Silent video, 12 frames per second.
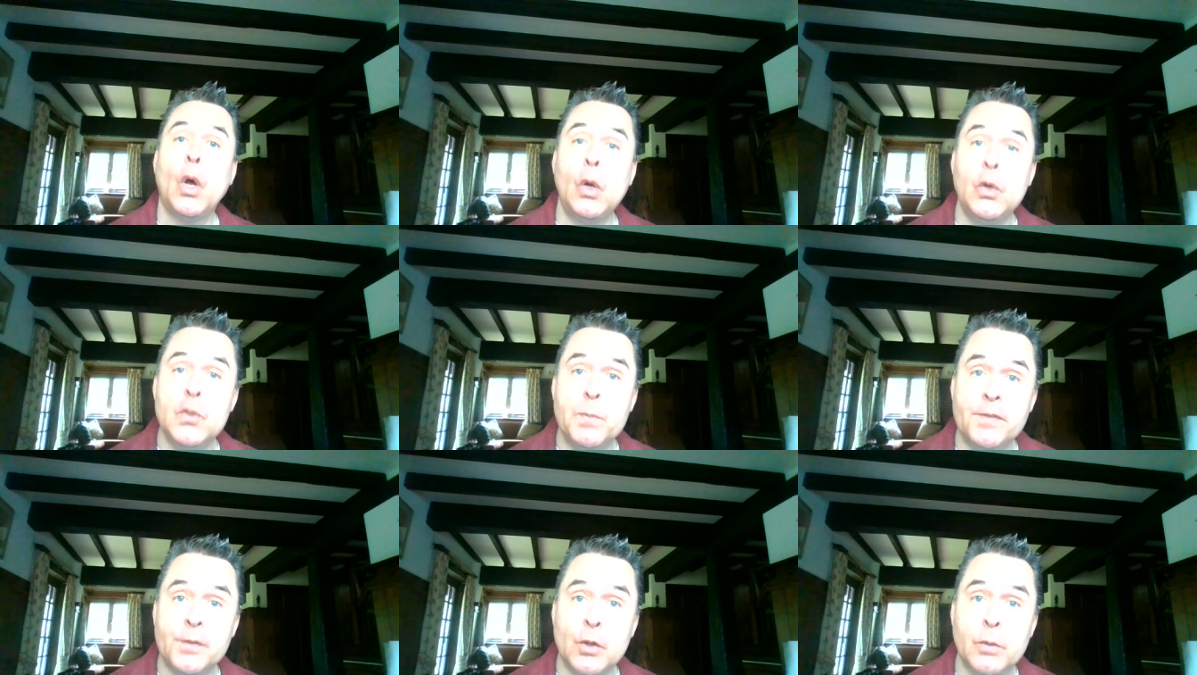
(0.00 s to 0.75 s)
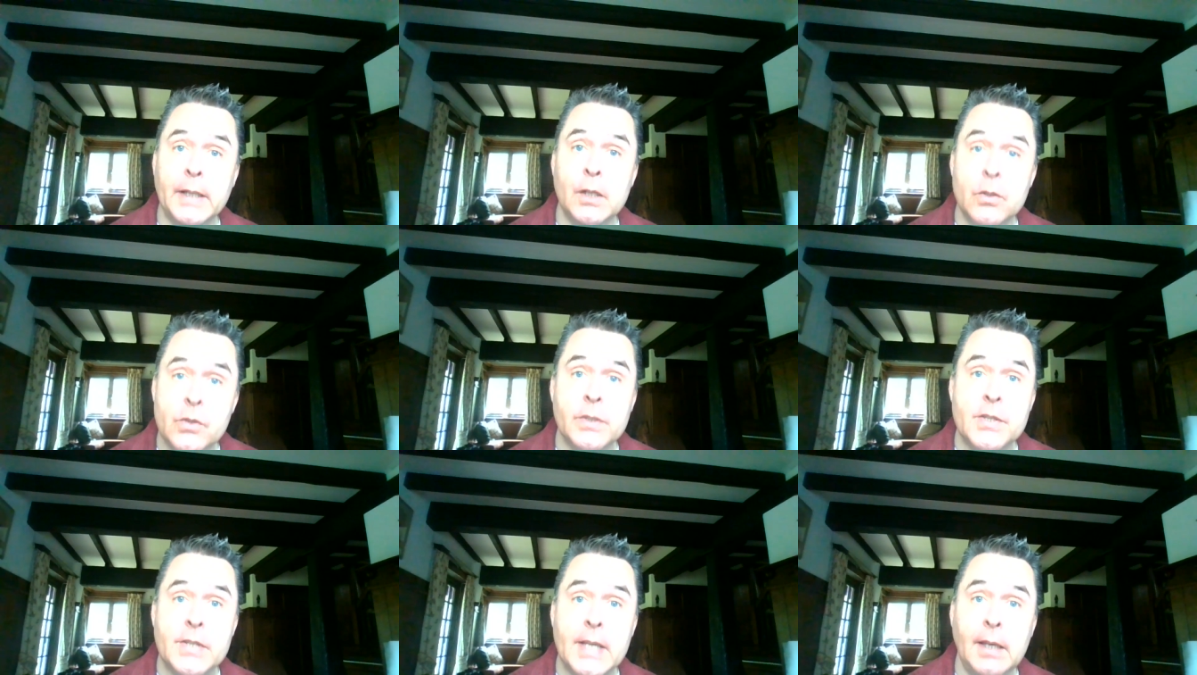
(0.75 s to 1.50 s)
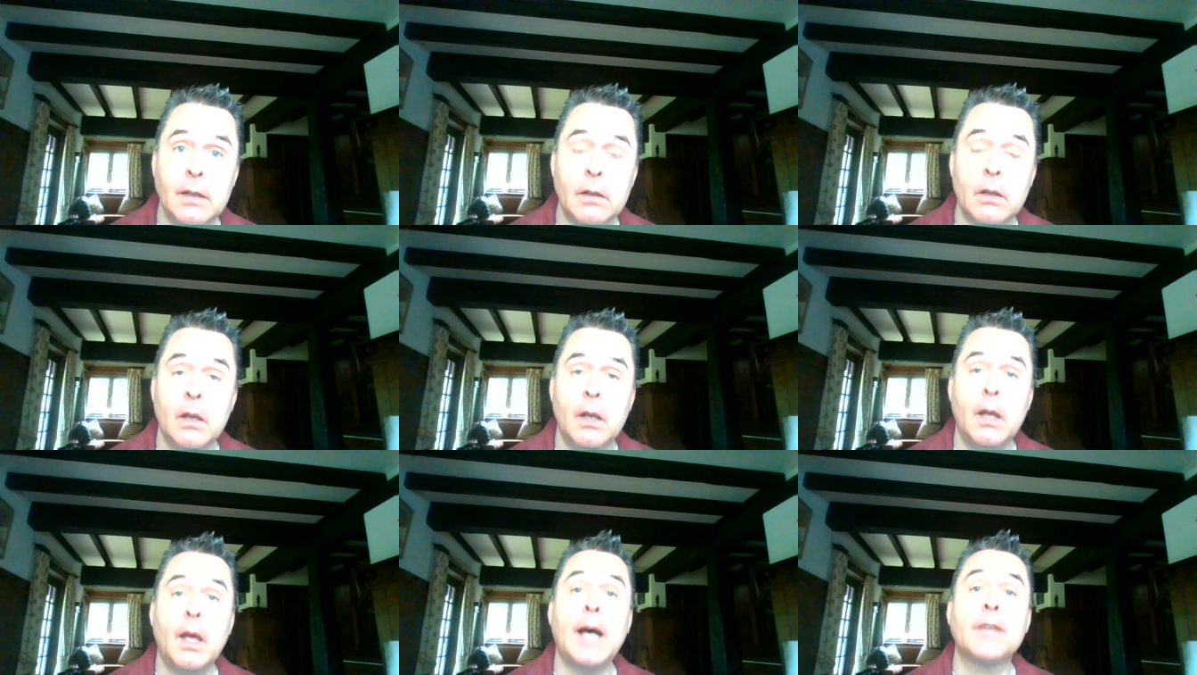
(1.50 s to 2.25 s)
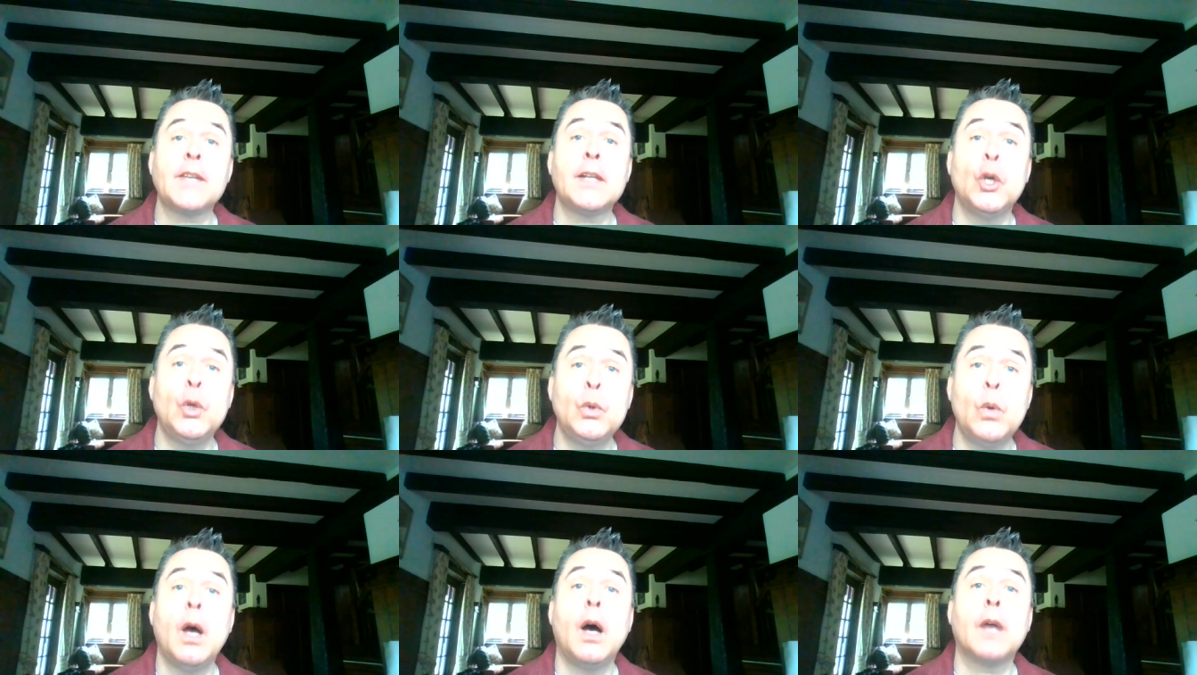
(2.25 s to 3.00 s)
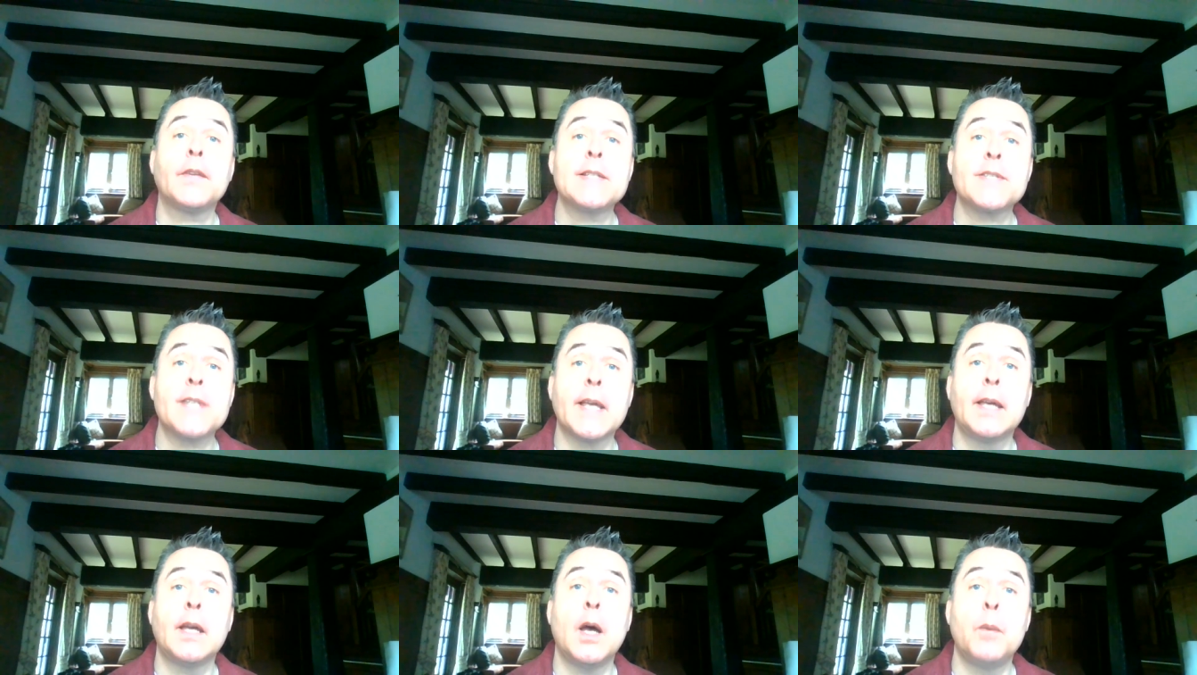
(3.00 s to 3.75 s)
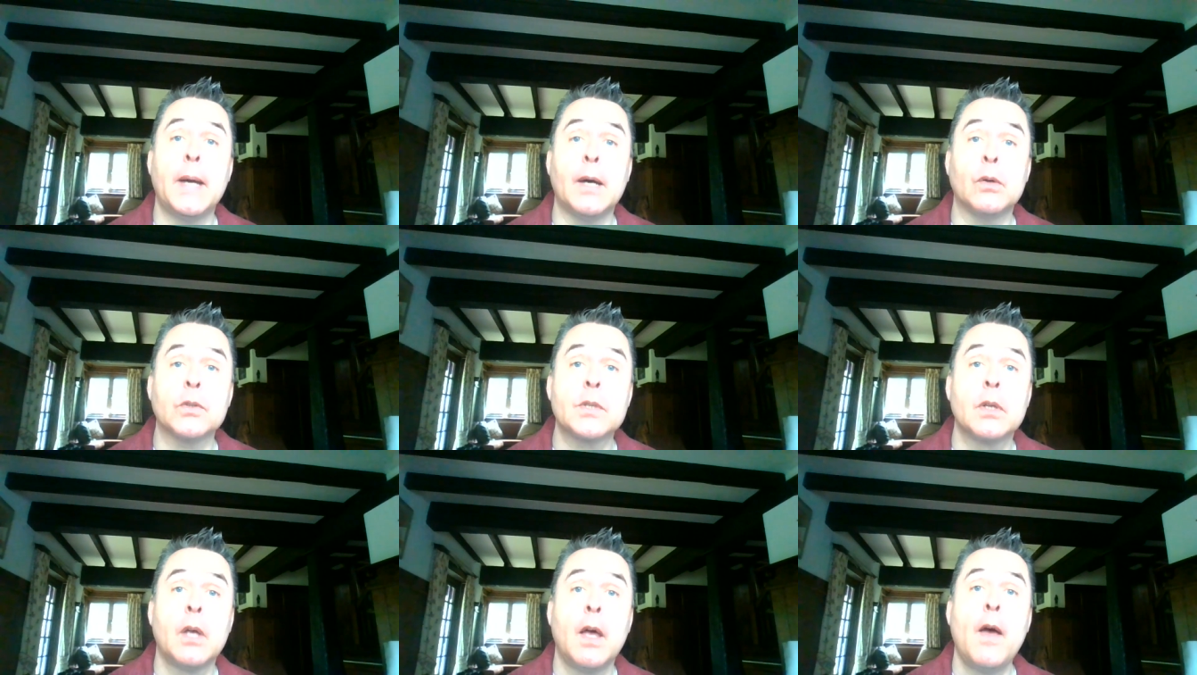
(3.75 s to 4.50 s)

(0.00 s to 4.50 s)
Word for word: Who's performing? Who's doing the singing? And then who are they singing about?